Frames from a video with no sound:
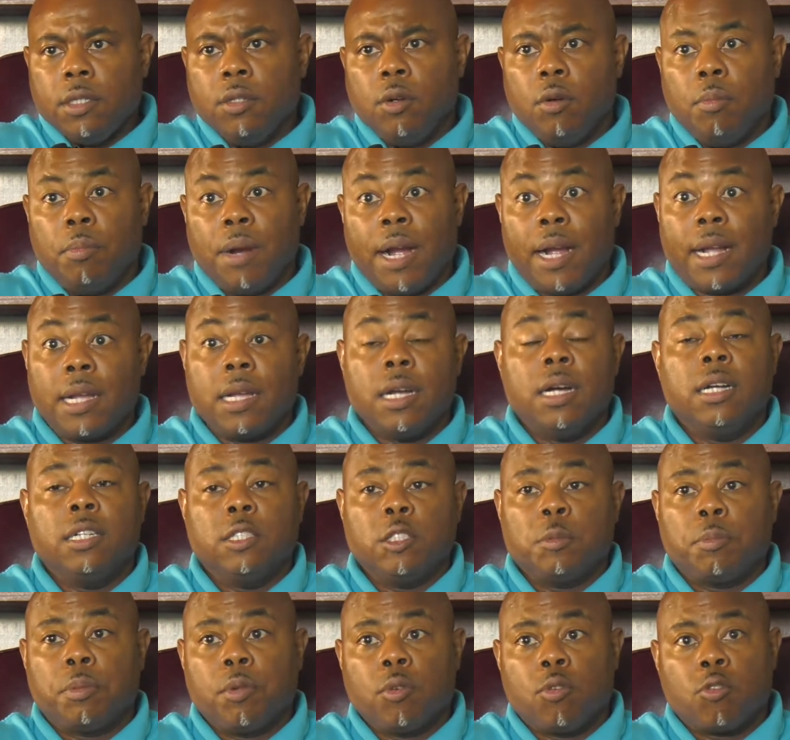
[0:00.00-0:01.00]
Buy
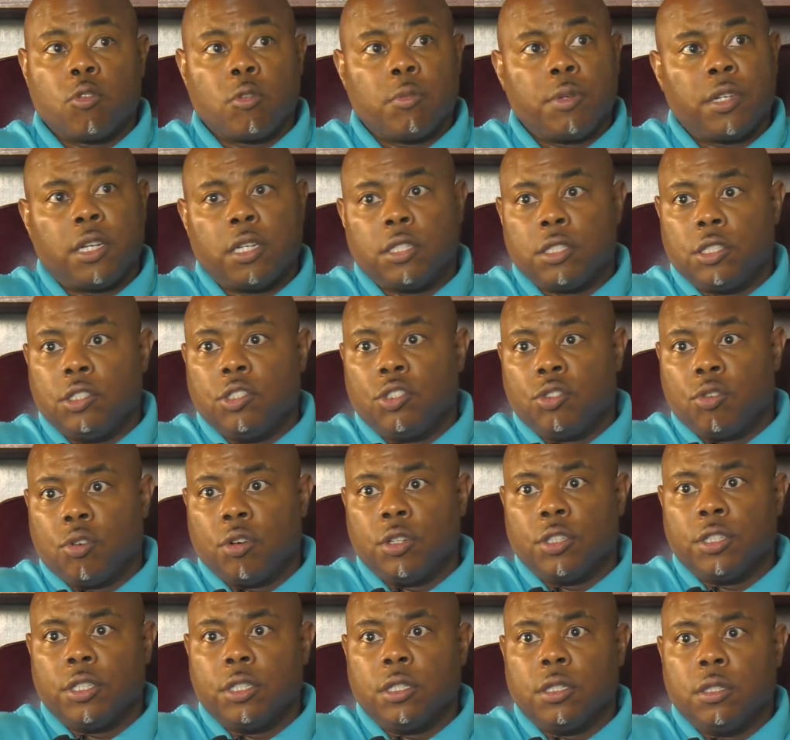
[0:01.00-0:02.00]
guns, plural, because in
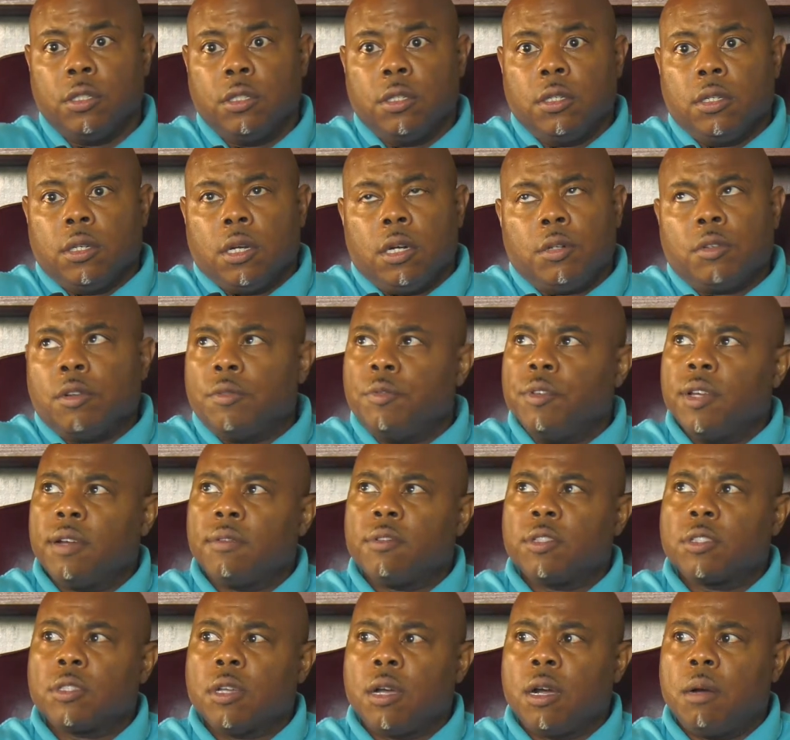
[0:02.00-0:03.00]
Georgia, I don't know if you ever
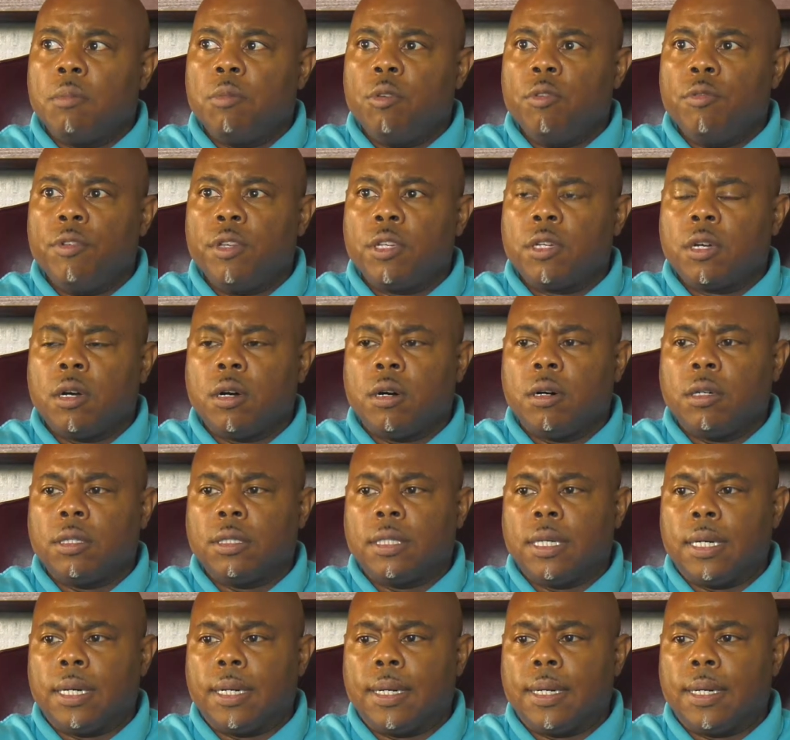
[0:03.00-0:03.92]
saw a movie called,